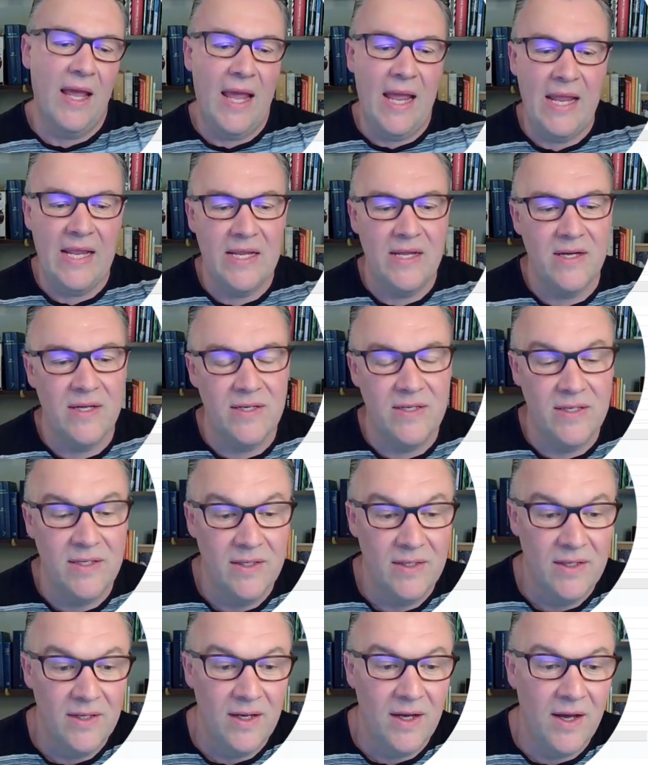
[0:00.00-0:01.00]
and
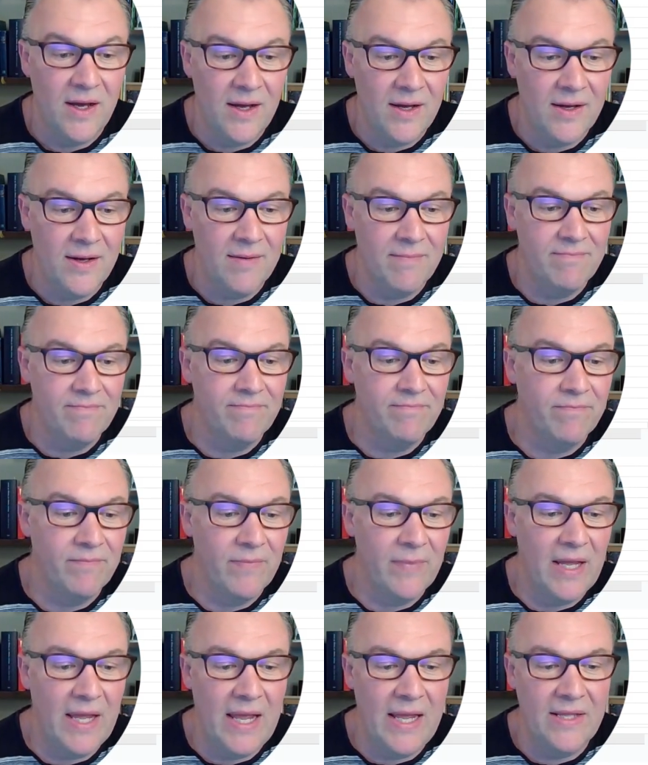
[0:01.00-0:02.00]

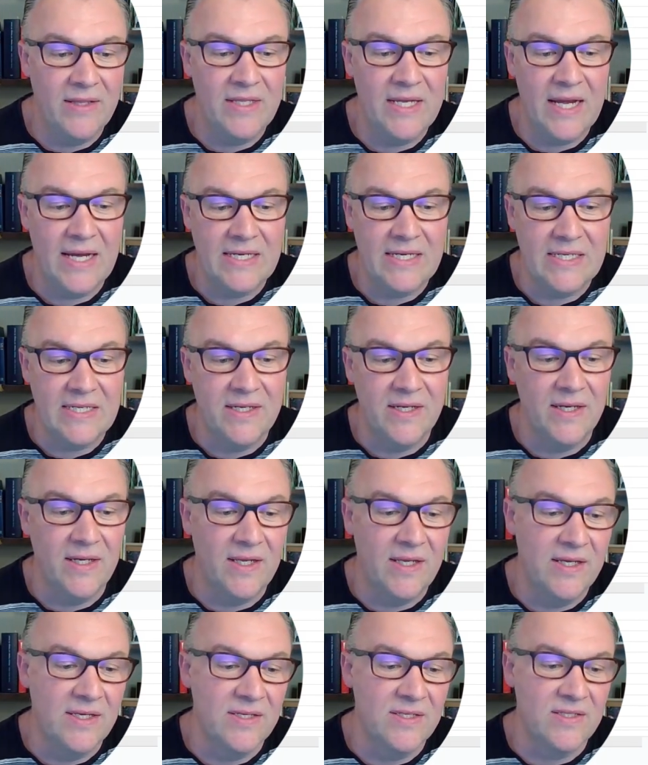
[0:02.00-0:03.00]
and the idea
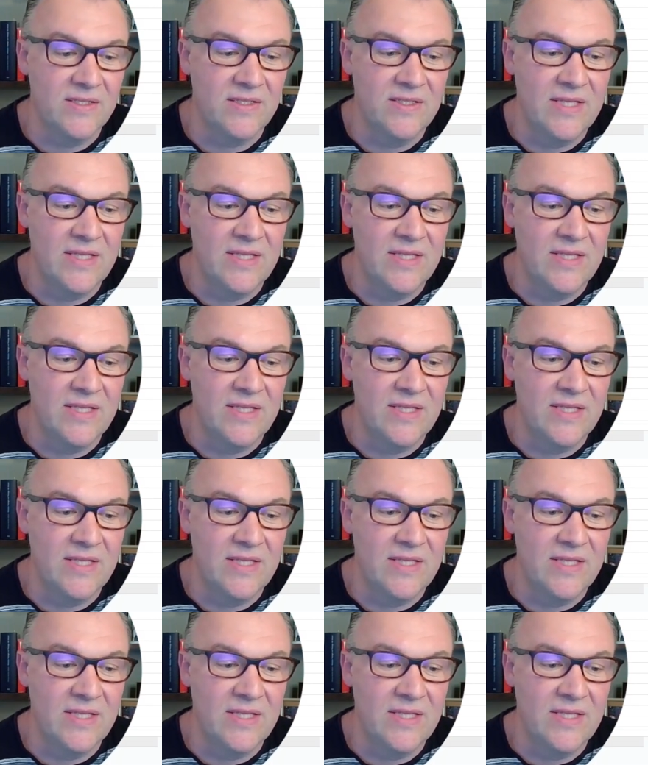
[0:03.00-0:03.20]
is